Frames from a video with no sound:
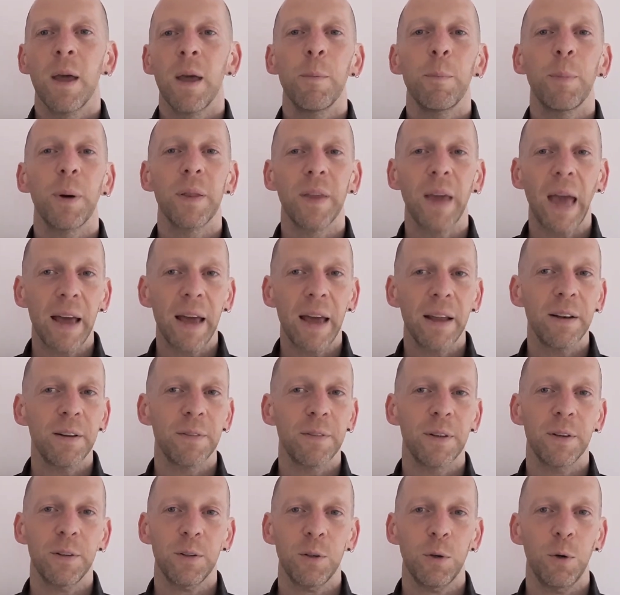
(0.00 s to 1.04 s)
By the end of
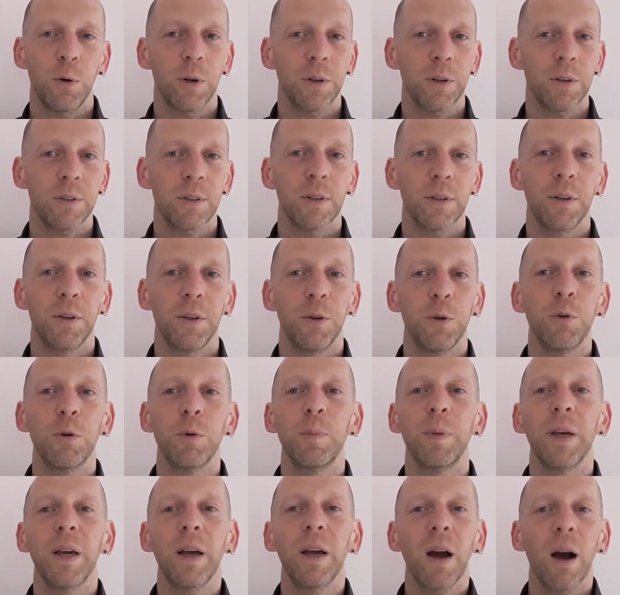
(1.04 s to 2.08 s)
this course, you will
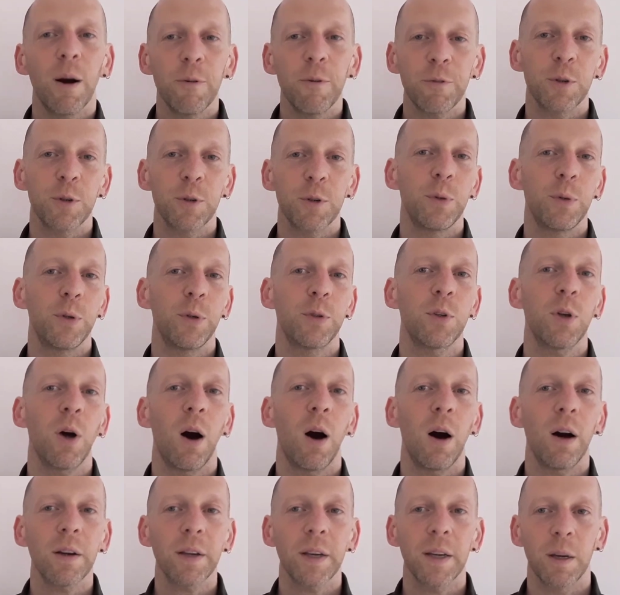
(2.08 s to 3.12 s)
be comfortable
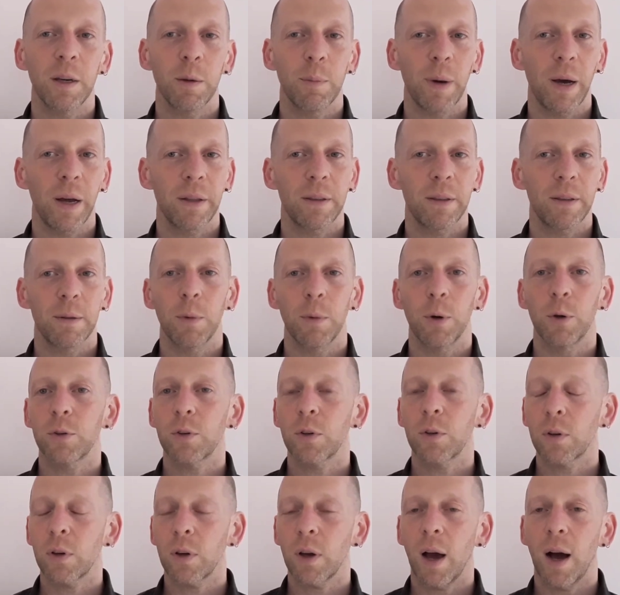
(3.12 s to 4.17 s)
talking about the most
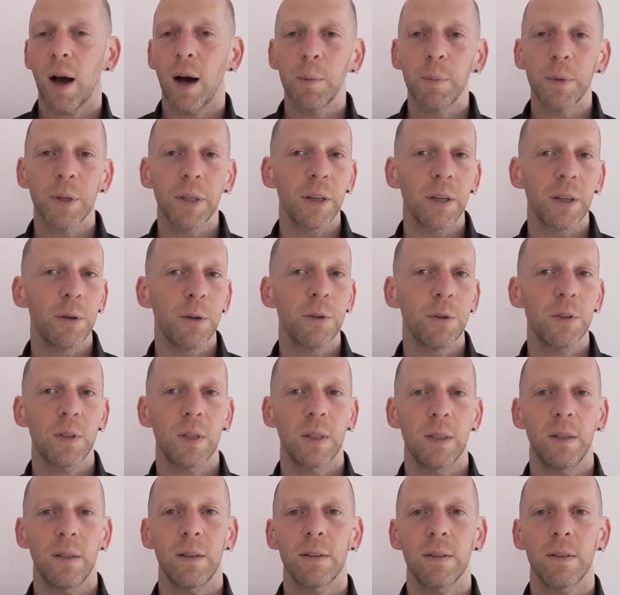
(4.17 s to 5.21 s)
commonly used
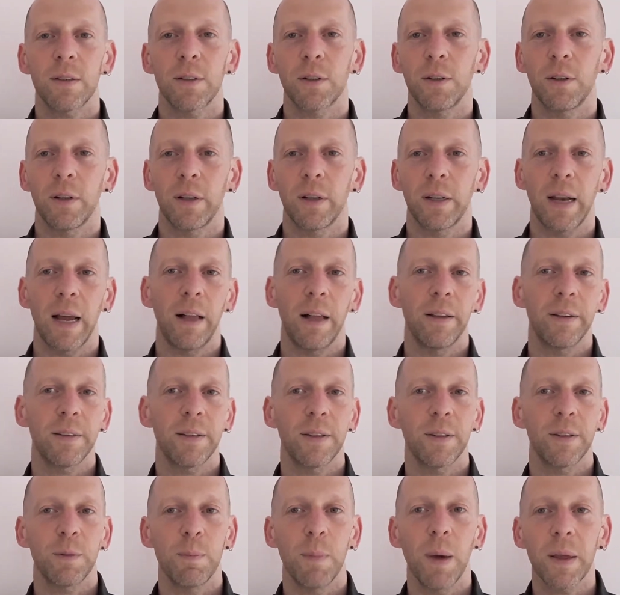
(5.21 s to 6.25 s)
statistical
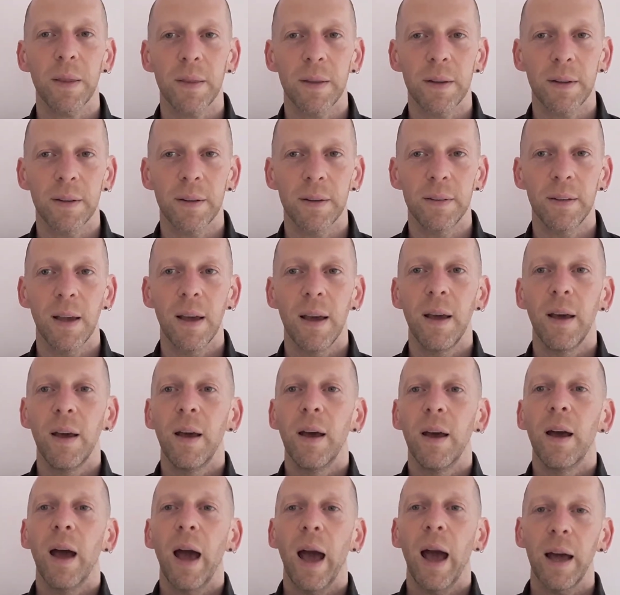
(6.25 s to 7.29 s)
analysis methods
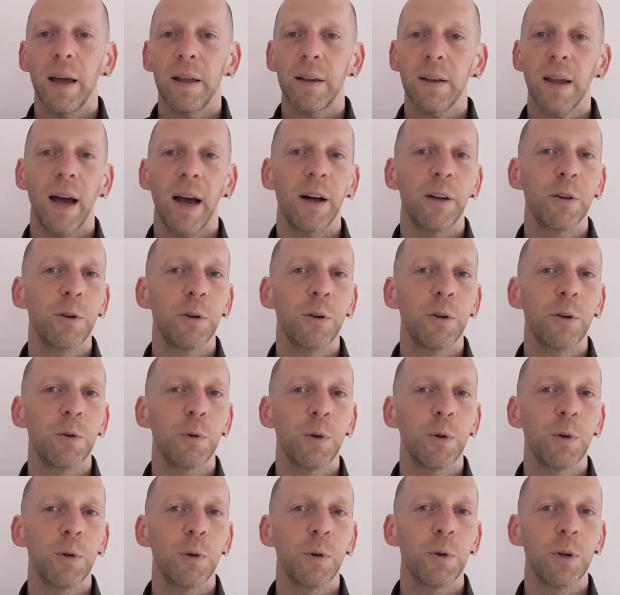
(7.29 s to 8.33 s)
and how to
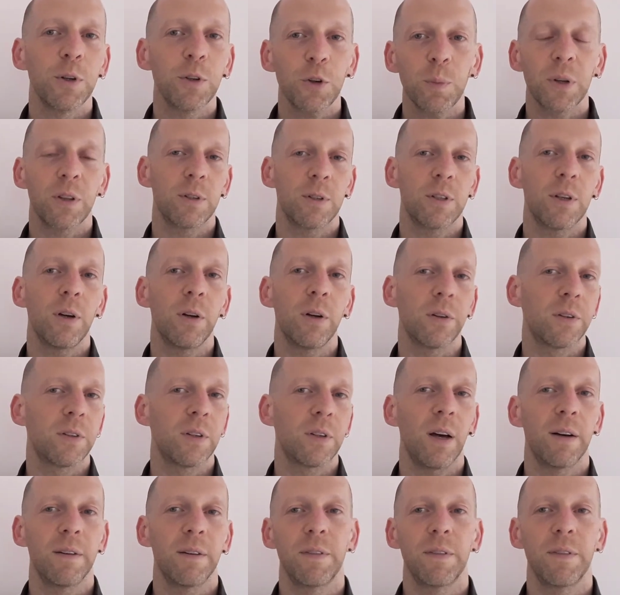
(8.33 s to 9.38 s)
interpret the results
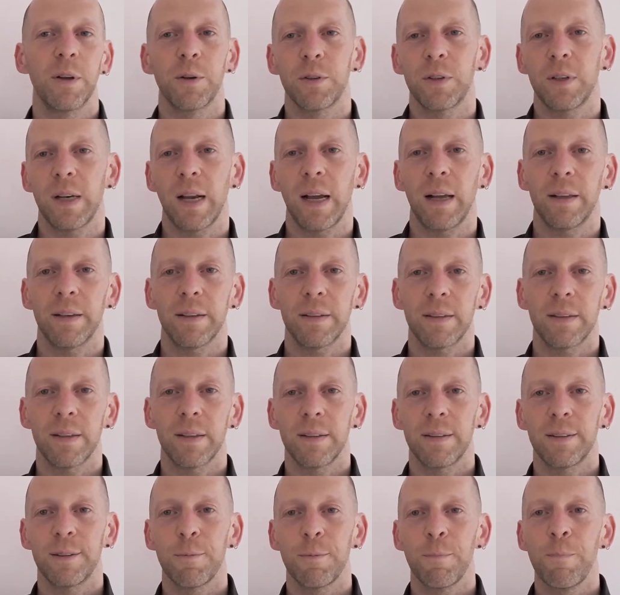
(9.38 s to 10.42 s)
of those
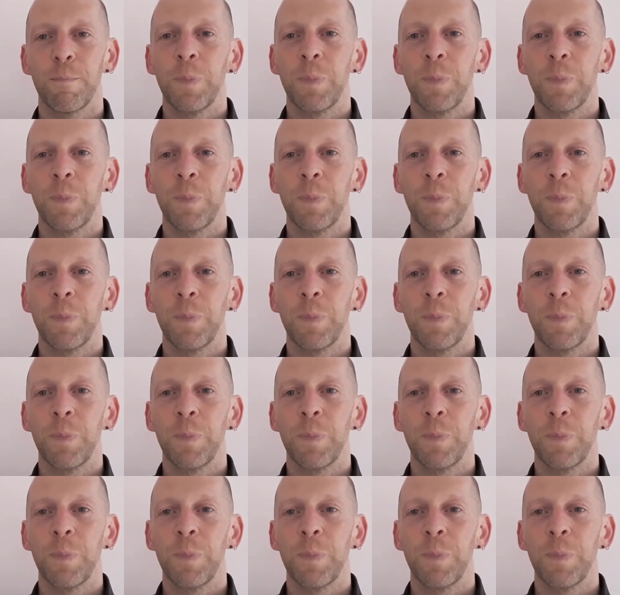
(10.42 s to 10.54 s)
analyses.